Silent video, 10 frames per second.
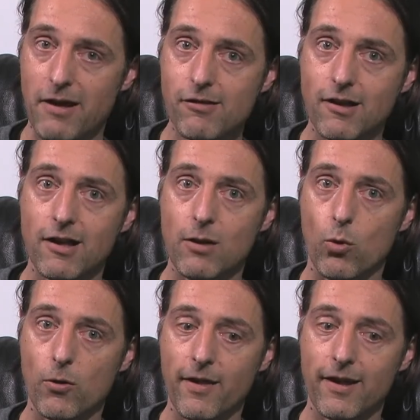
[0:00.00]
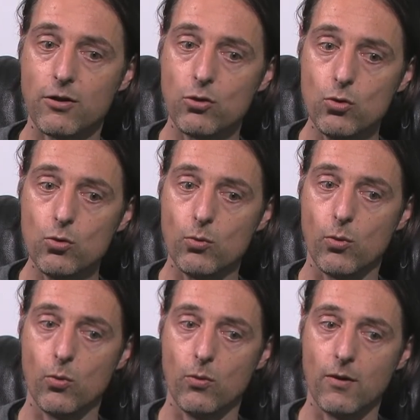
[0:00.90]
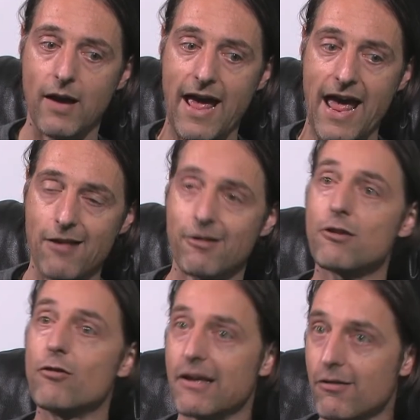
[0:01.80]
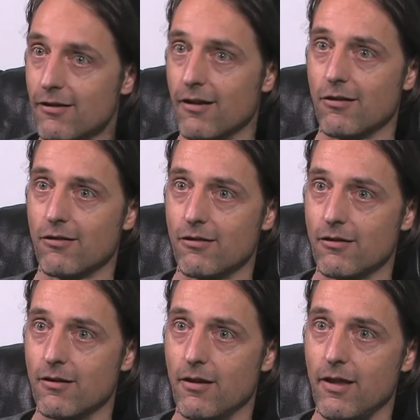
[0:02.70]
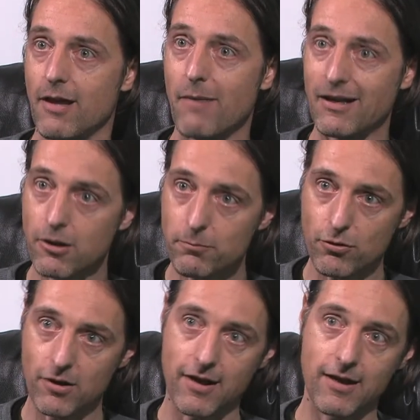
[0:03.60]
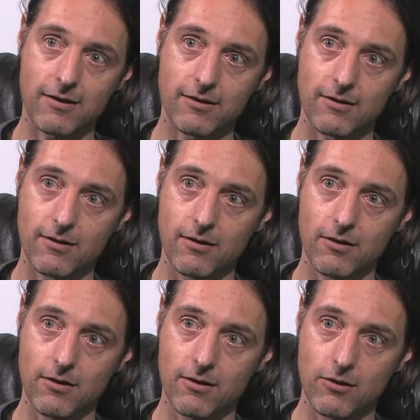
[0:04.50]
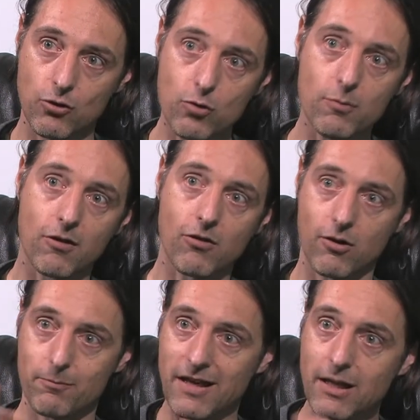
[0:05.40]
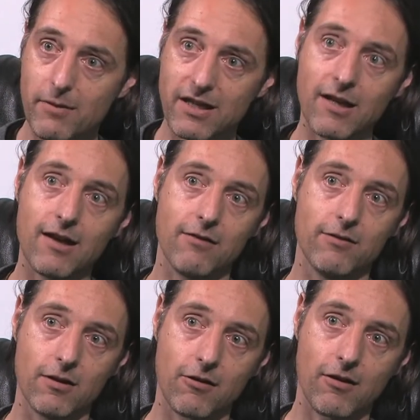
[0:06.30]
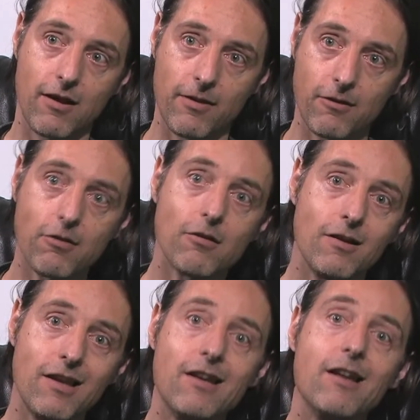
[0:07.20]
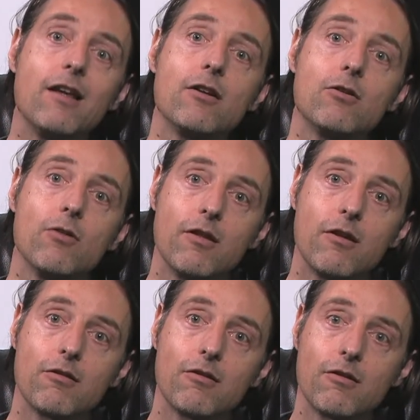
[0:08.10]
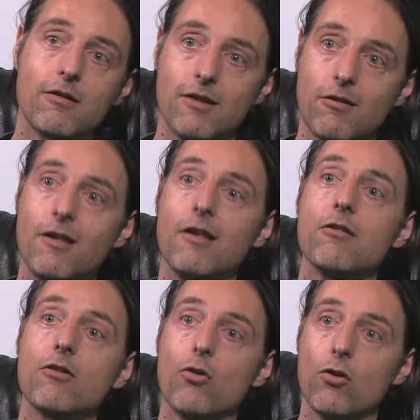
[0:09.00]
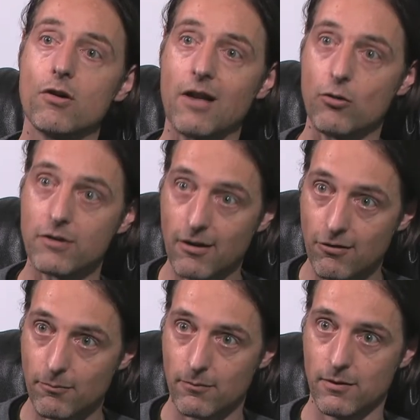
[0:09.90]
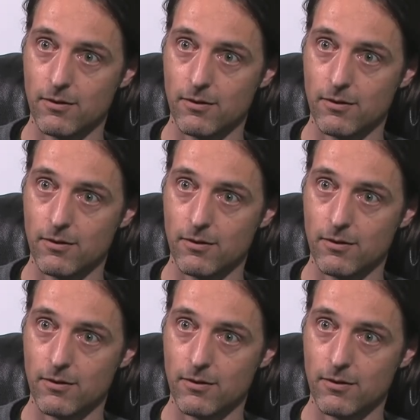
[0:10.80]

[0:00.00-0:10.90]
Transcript: basically what they do as tricksters, they manipulate humans on many, many levels, and this is leading to this disease called autism.